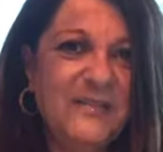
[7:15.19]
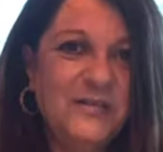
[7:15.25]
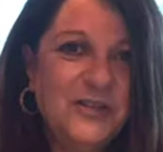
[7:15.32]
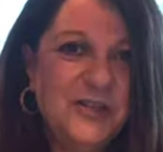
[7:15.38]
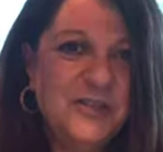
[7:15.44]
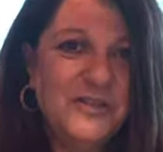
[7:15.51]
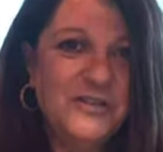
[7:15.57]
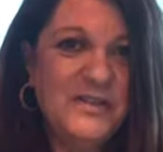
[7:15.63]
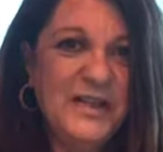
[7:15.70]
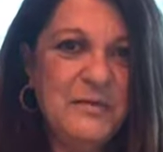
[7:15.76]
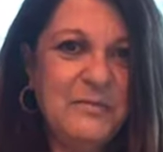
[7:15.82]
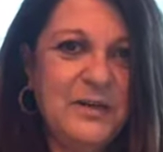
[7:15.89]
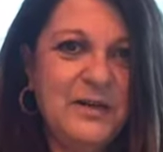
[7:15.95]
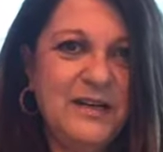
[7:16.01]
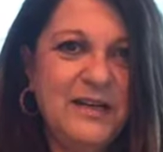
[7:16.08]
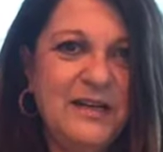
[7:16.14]
When you do get
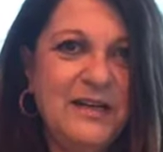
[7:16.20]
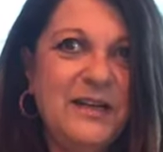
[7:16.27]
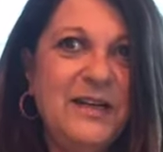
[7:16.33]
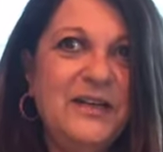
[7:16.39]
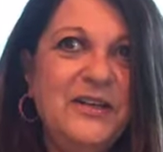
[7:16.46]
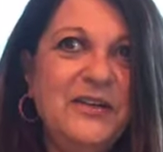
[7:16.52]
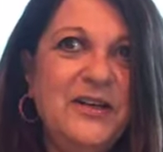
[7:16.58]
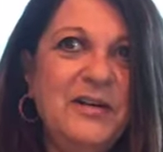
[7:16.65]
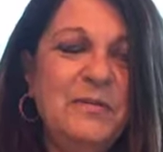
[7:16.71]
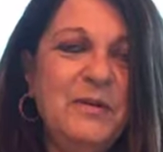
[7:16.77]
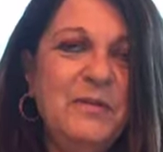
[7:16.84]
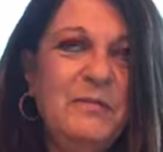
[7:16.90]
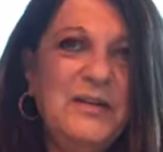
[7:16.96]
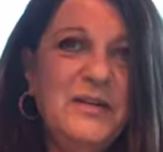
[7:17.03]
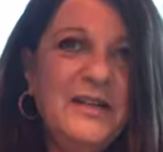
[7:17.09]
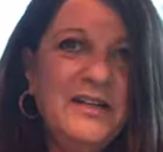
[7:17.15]
married, you're going to be
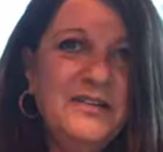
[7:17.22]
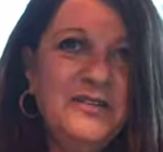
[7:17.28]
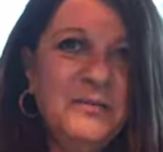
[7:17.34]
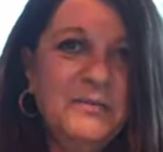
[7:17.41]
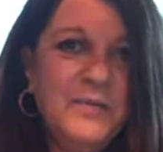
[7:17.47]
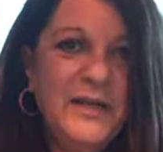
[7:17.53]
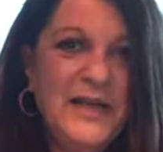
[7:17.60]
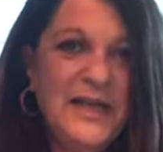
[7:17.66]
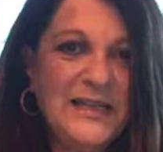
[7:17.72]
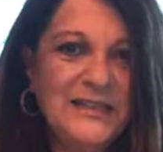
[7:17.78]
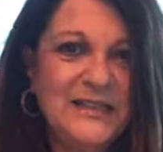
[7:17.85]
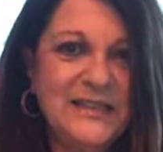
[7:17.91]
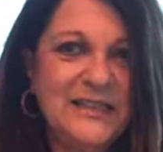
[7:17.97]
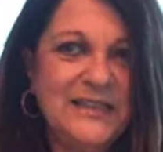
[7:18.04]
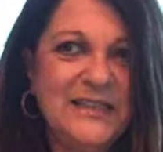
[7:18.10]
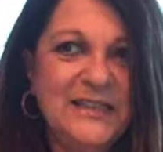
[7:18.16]
married under a big-ass
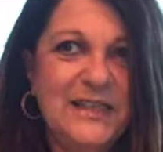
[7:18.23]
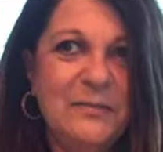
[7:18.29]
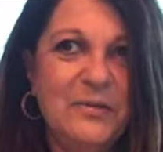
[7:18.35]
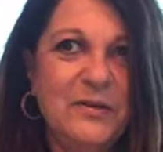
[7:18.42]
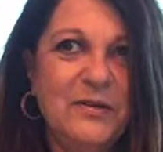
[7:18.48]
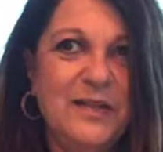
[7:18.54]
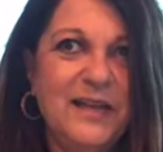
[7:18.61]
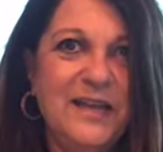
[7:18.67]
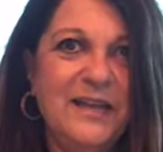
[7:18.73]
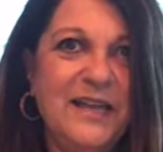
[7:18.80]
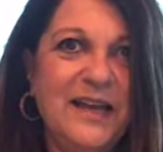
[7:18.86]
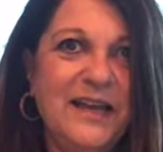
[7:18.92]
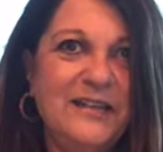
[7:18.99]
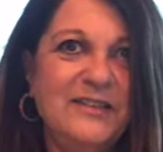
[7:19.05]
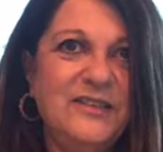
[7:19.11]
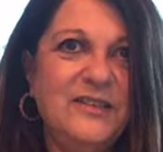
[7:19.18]
gazebo like
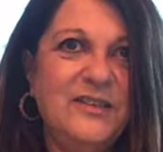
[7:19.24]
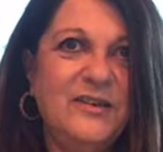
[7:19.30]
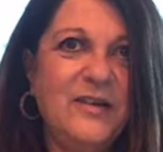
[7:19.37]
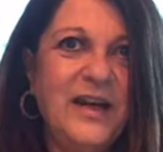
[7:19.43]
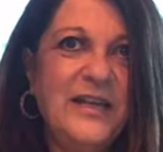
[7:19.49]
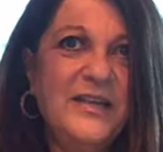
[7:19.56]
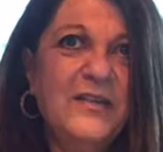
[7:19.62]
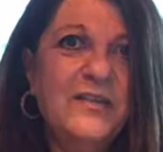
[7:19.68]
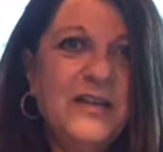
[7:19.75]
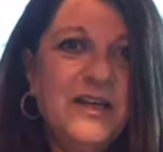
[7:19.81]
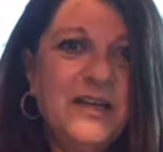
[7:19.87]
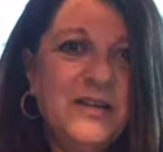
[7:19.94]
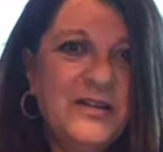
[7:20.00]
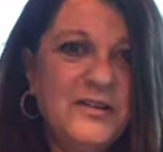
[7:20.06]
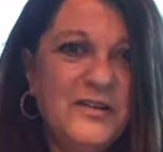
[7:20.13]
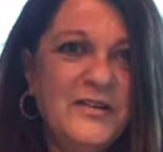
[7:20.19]
that. So I know that
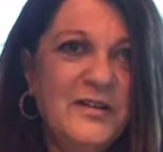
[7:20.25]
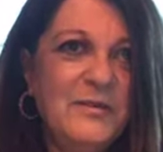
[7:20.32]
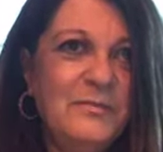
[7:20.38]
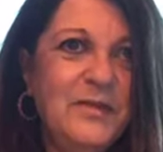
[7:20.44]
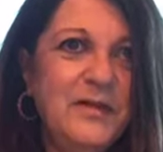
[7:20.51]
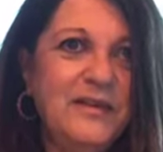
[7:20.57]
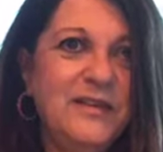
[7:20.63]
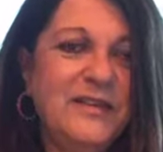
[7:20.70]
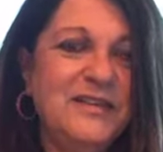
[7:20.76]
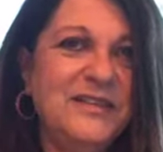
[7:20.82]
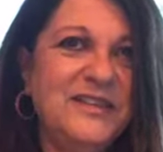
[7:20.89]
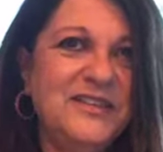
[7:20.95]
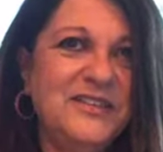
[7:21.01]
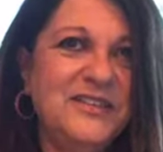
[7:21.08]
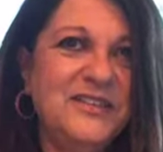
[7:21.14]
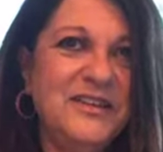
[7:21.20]
you're going to marry because I
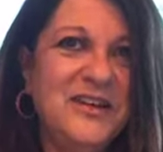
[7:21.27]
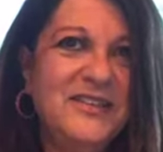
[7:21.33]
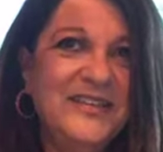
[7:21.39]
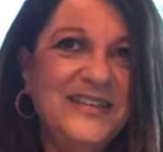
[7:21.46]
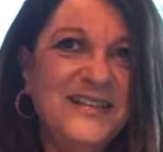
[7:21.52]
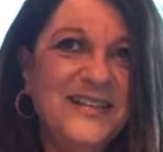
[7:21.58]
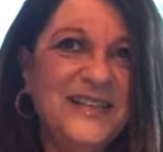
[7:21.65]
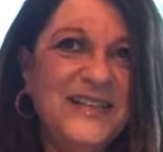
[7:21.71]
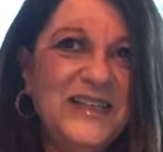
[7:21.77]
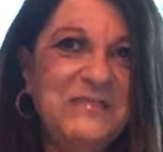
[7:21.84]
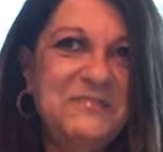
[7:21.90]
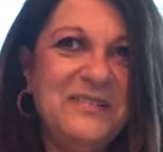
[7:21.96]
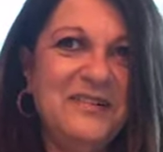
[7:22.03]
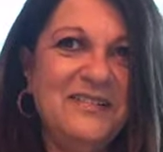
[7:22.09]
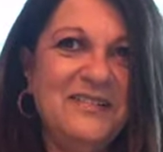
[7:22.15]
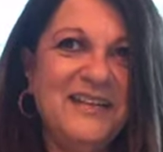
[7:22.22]
just saw the
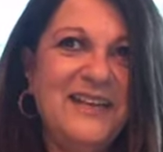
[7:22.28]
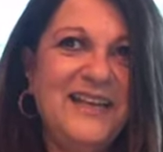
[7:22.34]
gazebo.